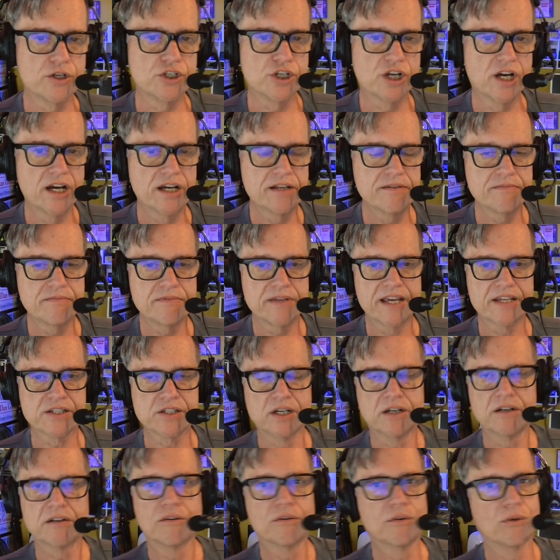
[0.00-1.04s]
John, as
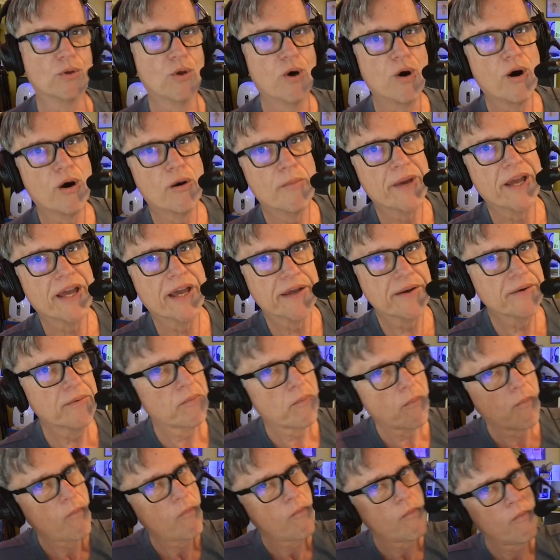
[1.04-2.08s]
a lawman,
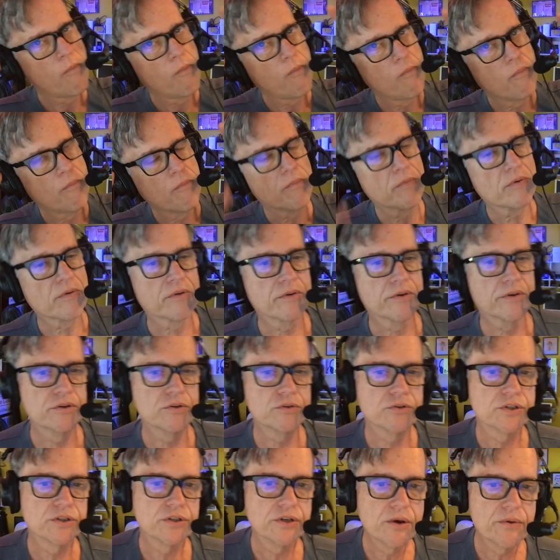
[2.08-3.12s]

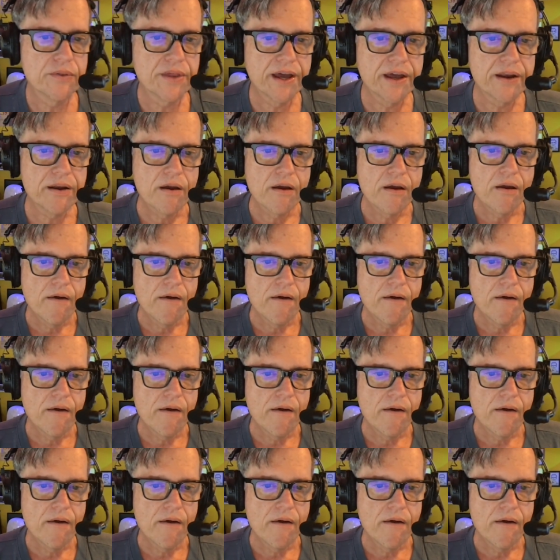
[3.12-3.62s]
you should know that,